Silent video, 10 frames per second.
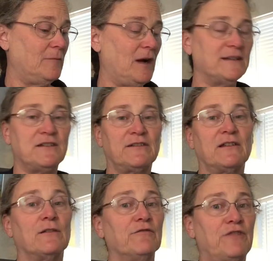I just
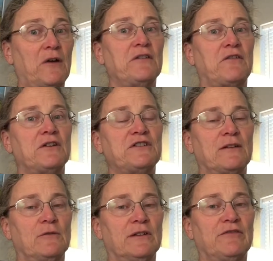know very, very
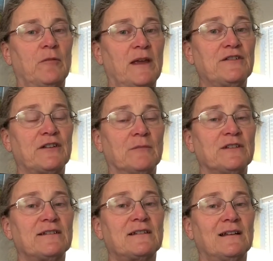general information. I'm
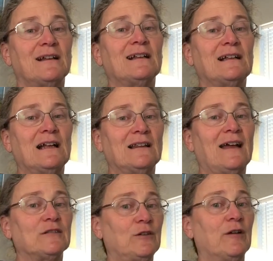just
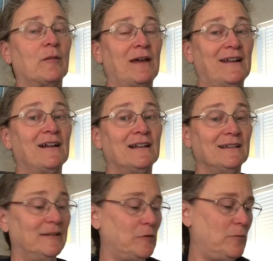allowed to talk about it a
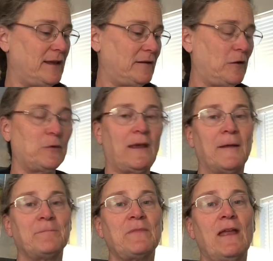little bit,
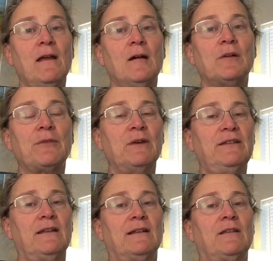okay? But the
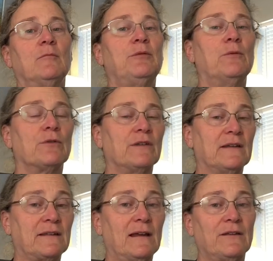reason that's important
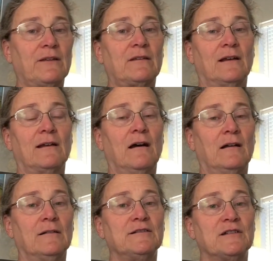is, as a
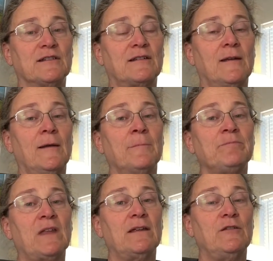psychologist,
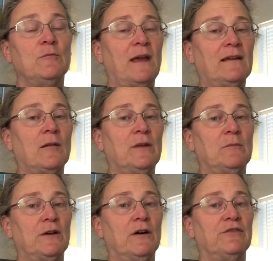you may come into
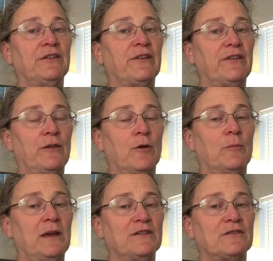my office as either a
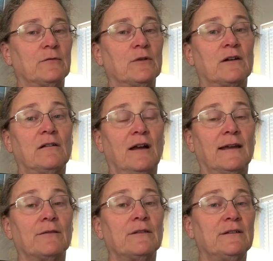patient or a
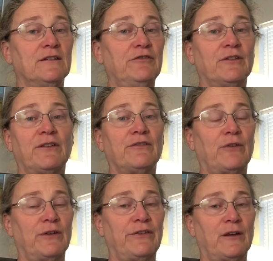client. The difference is
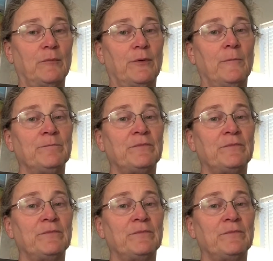very simple.